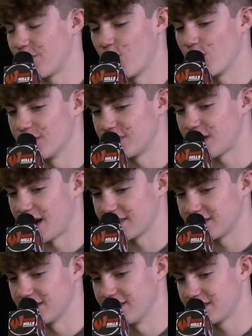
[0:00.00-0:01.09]
for mm-hmm. the
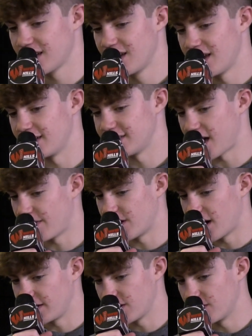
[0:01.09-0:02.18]
Texans, is now their
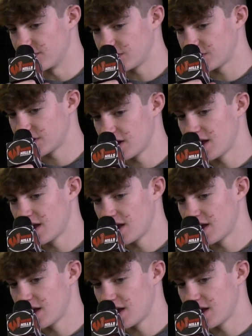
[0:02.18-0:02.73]
head coach.